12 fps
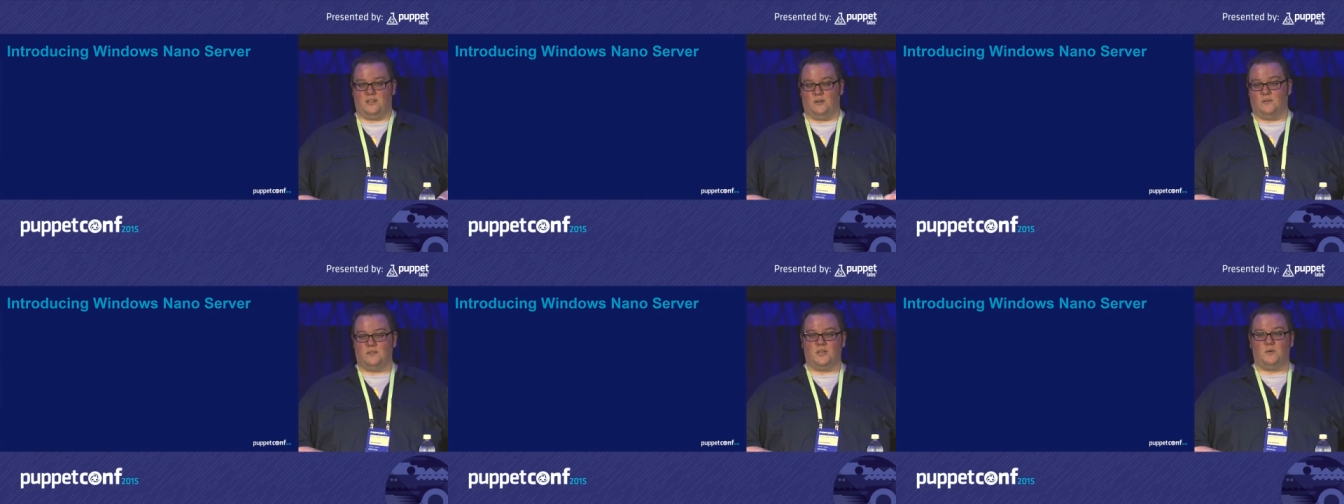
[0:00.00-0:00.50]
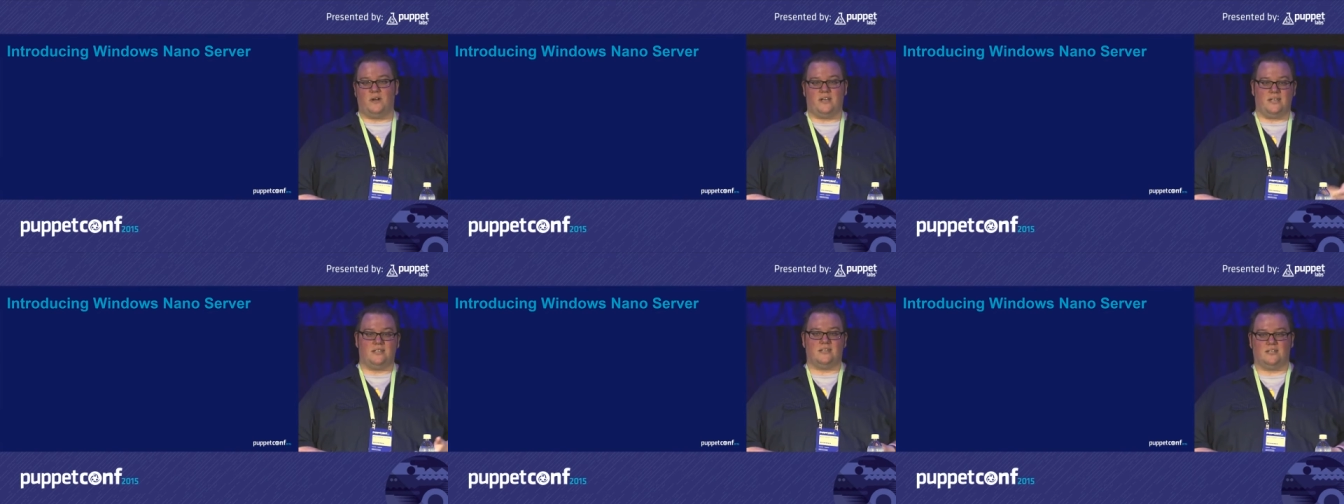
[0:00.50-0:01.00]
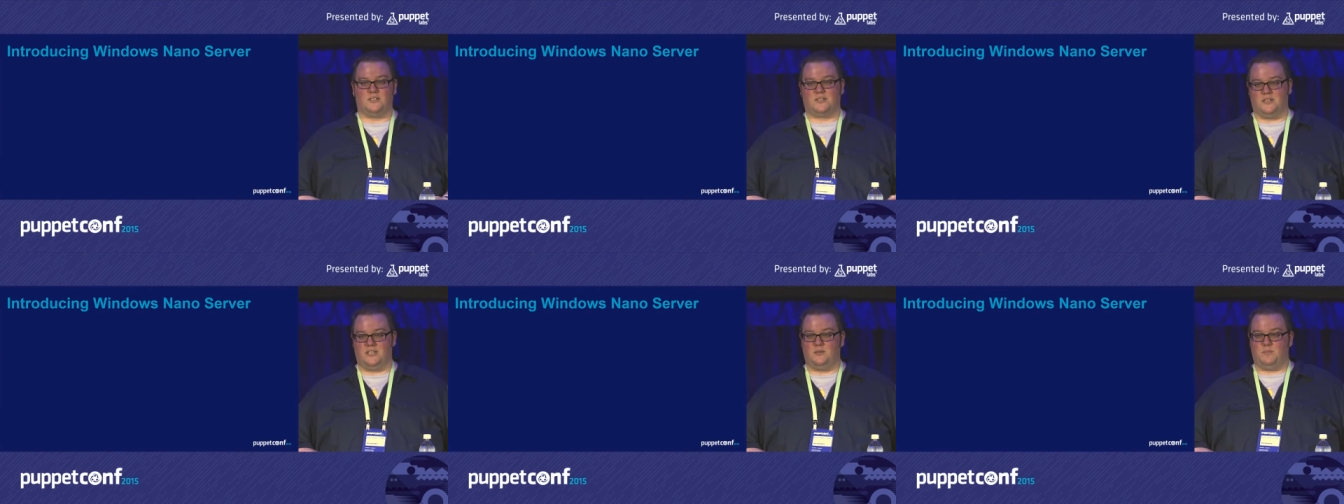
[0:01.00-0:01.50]
Your only way in is
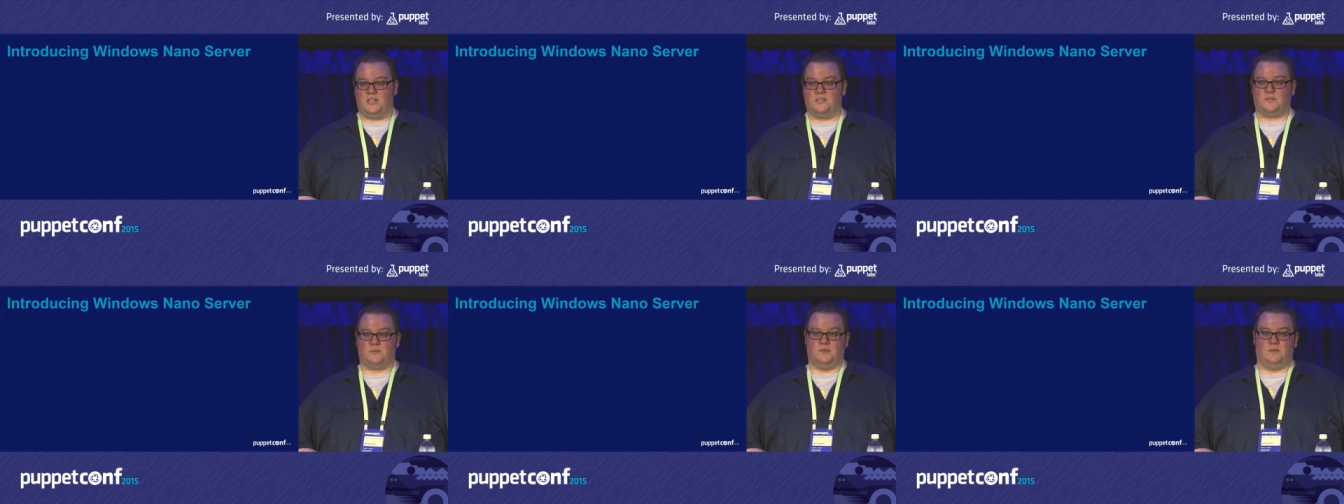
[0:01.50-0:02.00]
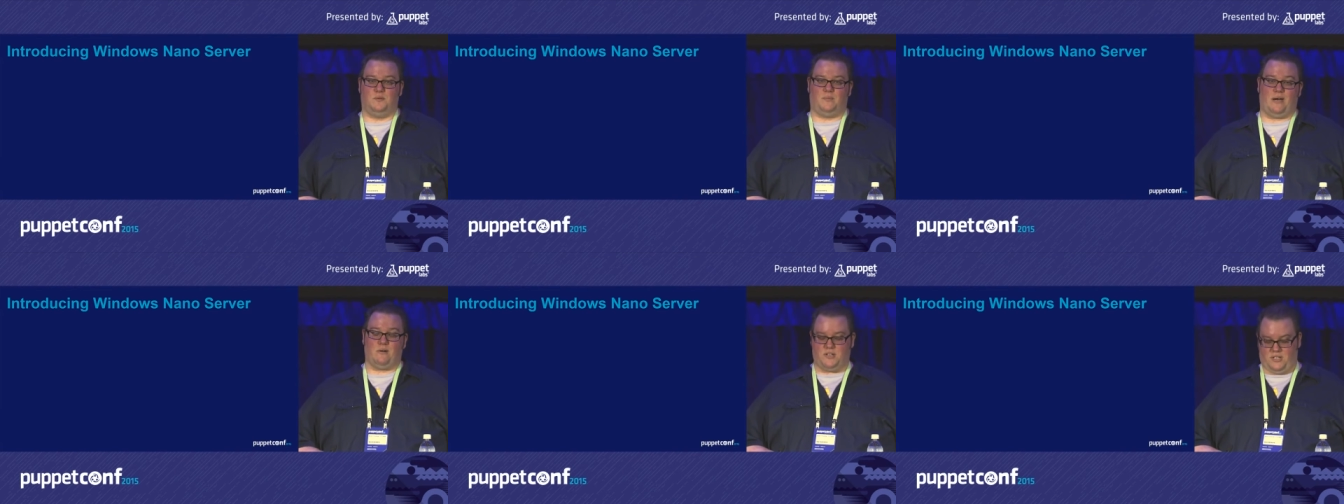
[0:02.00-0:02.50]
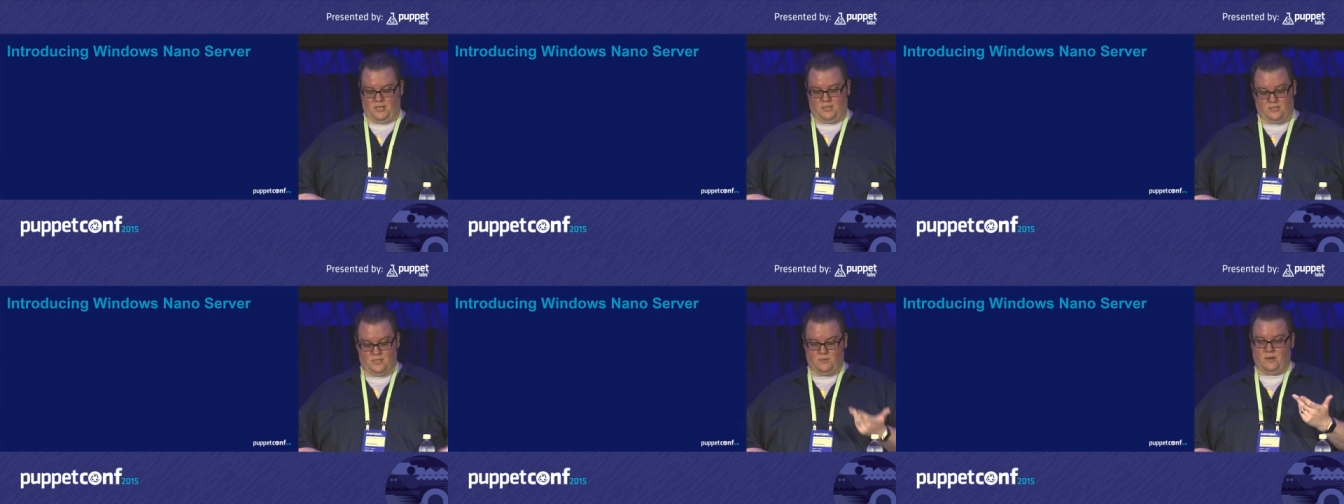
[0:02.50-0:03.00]
going to be through
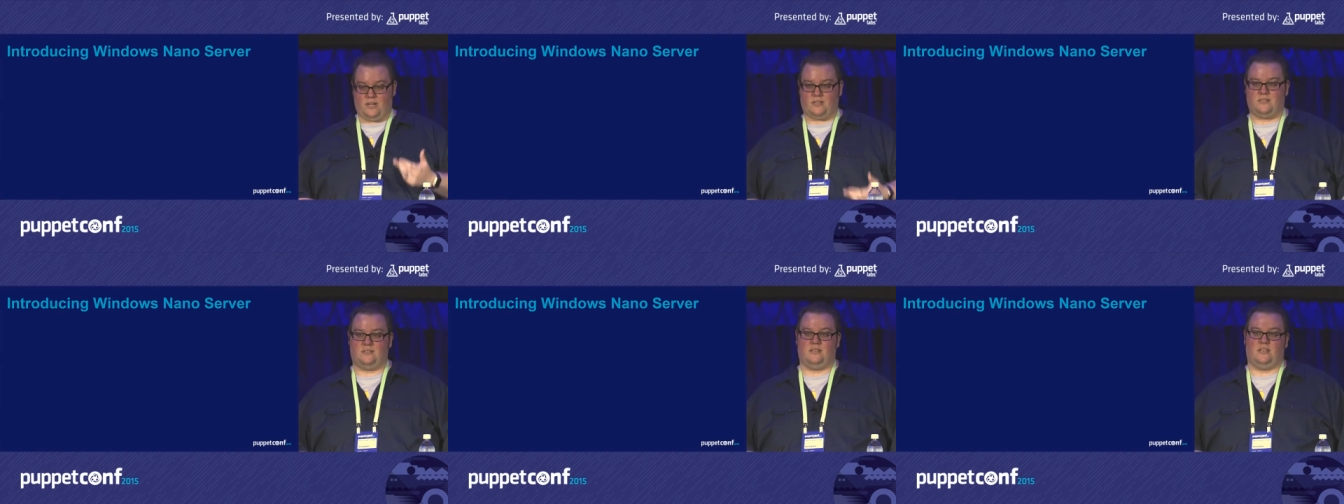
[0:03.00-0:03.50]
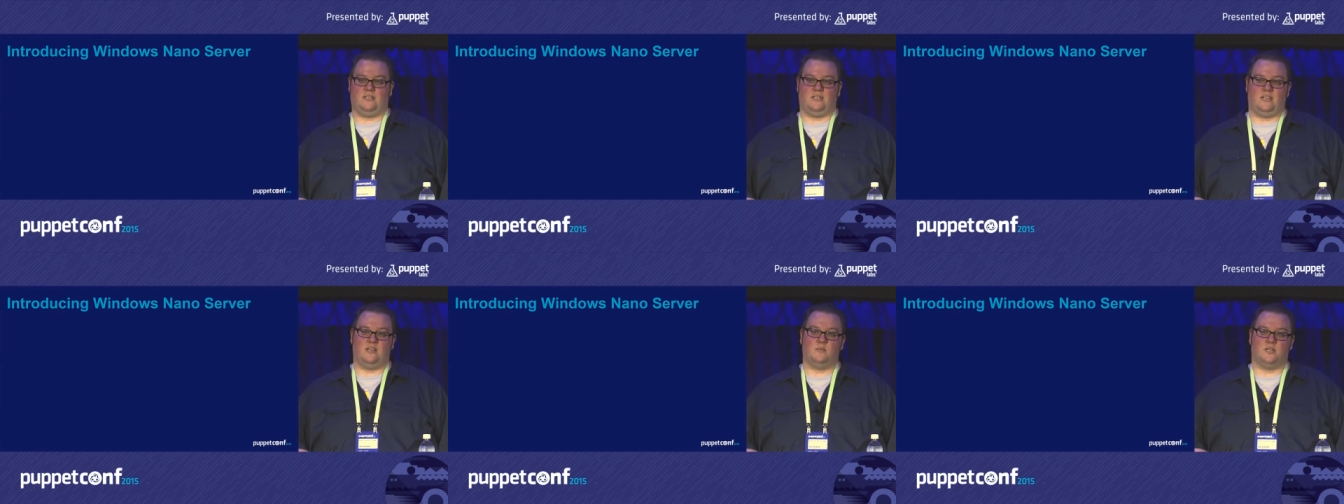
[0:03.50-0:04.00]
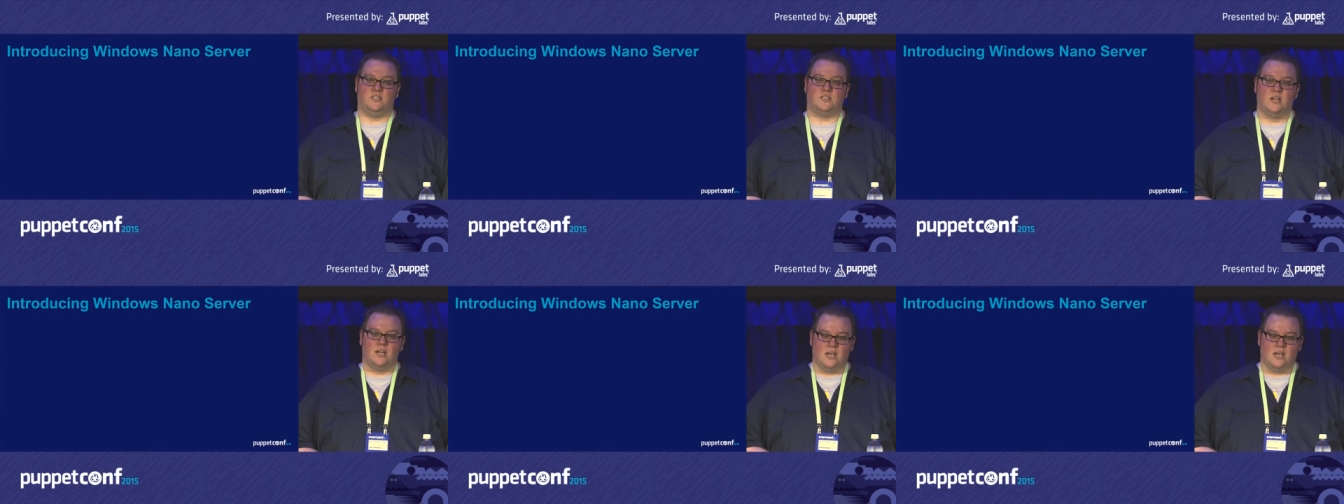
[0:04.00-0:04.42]
PowerShell direct into the image.